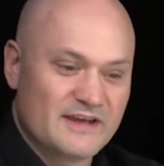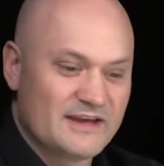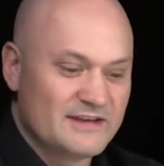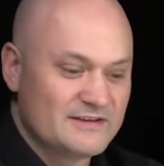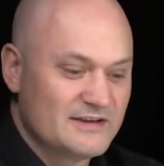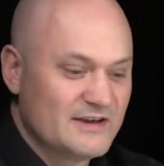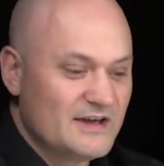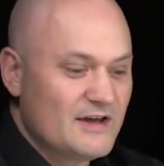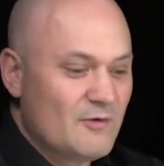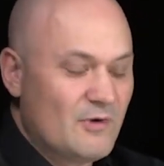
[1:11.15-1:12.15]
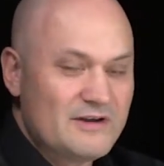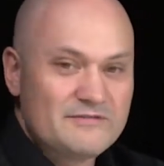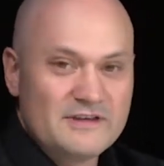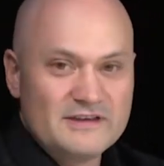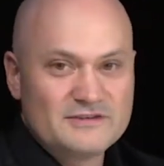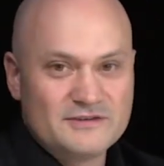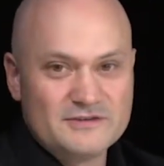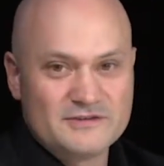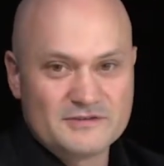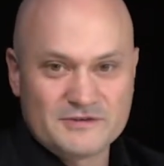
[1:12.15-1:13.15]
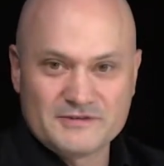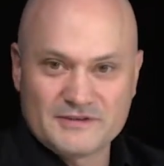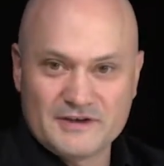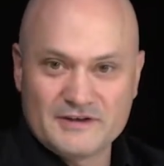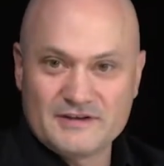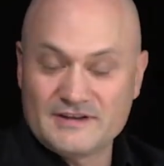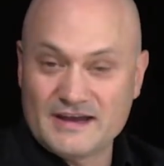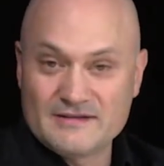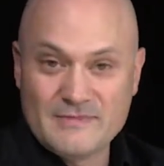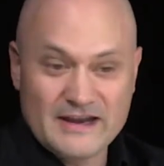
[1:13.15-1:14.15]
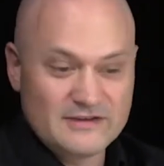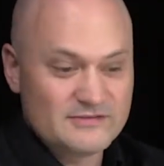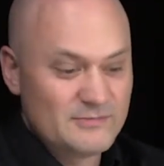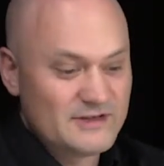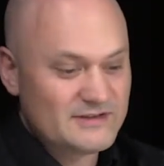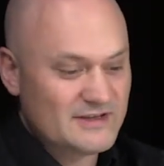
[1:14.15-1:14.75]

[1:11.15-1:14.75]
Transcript: And one of the issues is also data management,